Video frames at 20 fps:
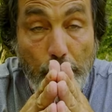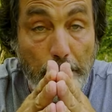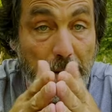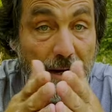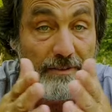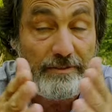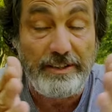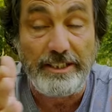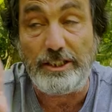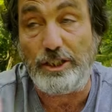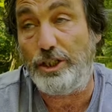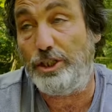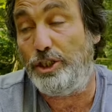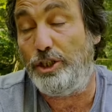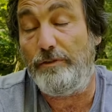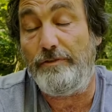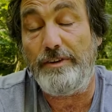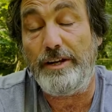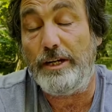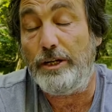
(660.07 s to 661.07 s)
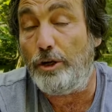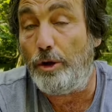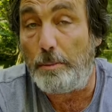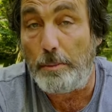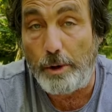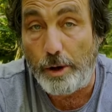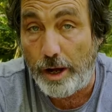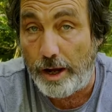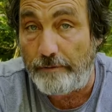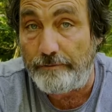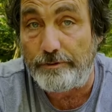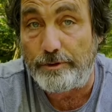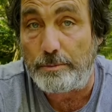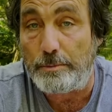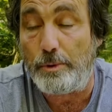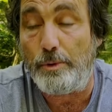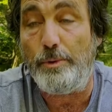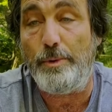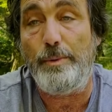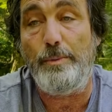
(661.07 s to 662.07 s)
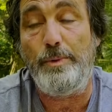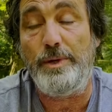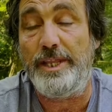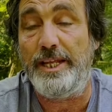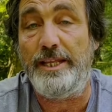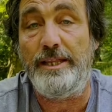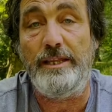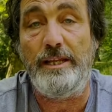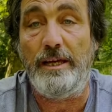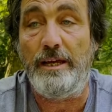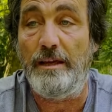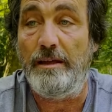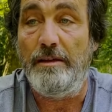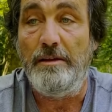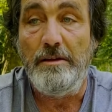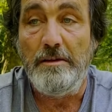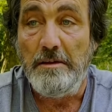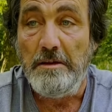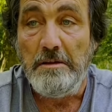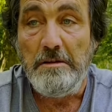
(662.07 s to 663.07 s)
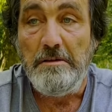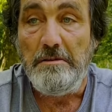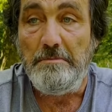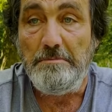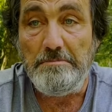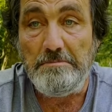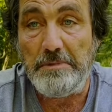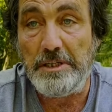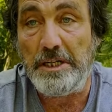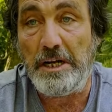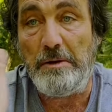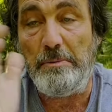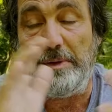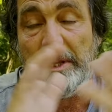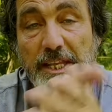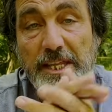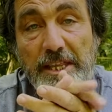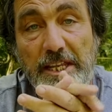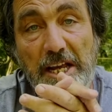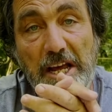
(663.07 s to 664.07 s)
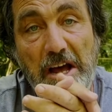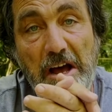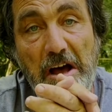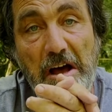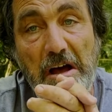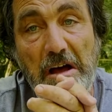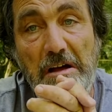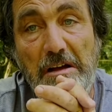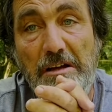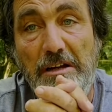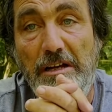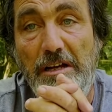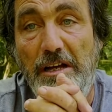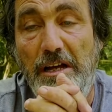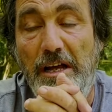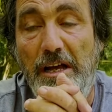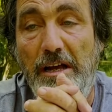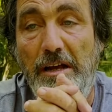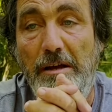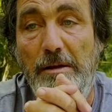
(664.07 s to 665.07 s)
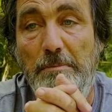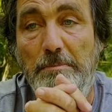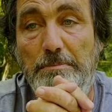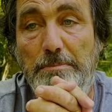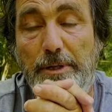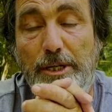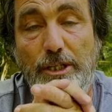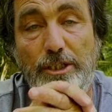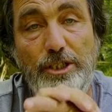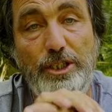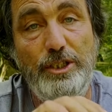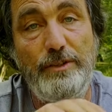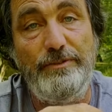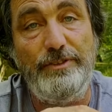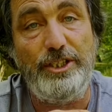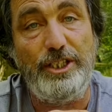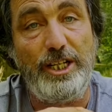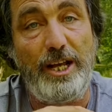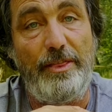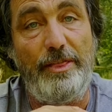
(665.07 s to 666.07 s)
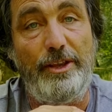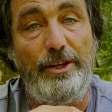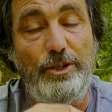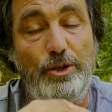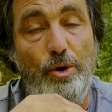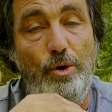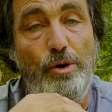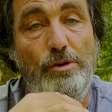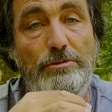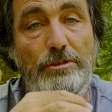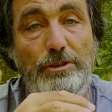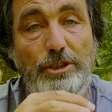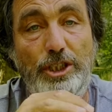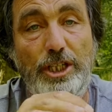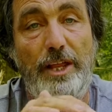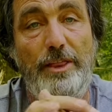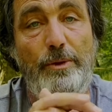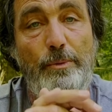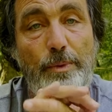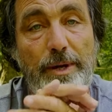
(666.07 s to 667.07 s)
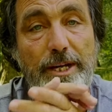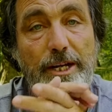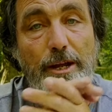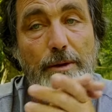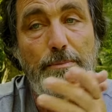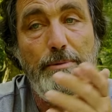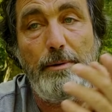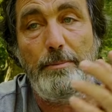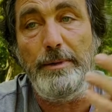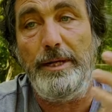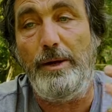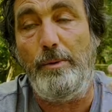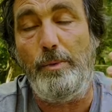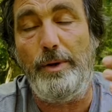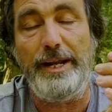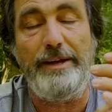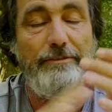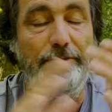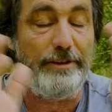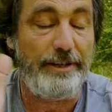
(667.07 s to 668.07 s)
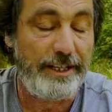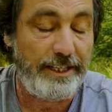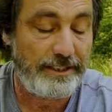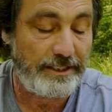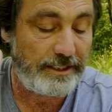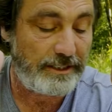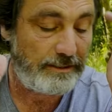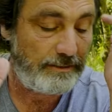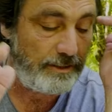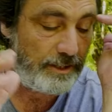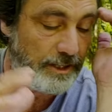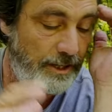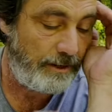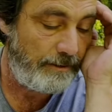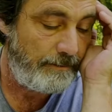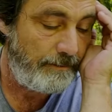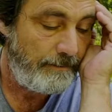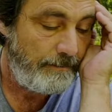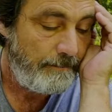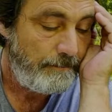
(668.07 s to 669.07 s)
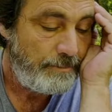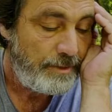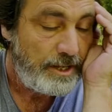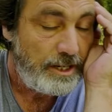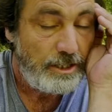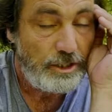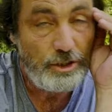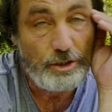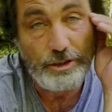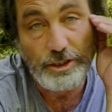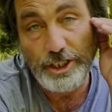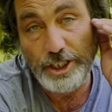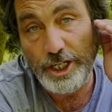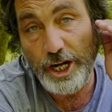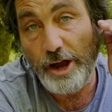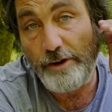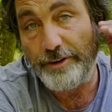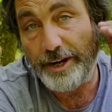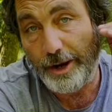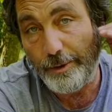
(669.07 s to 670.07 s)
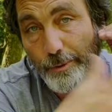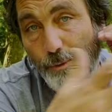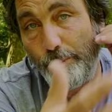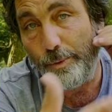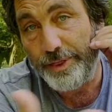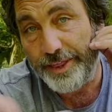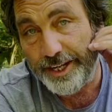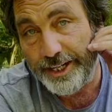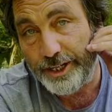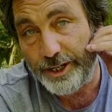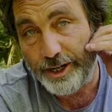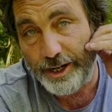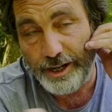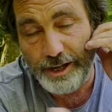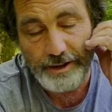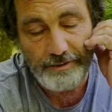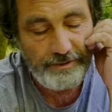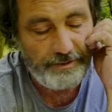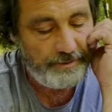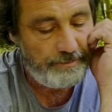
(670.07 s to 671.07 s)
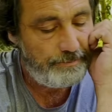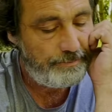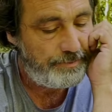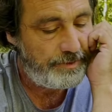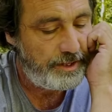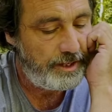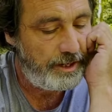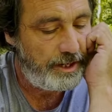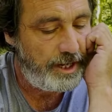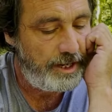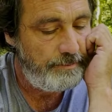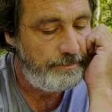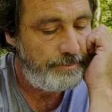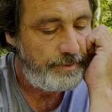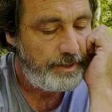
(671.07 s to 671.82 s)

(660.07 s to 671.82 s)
benefits because you'll feel a lot more comfortable within the, you know, within the car, because you've shut the door or shut the window properly or whatever it is, you know, sort of scenario within your life, okay?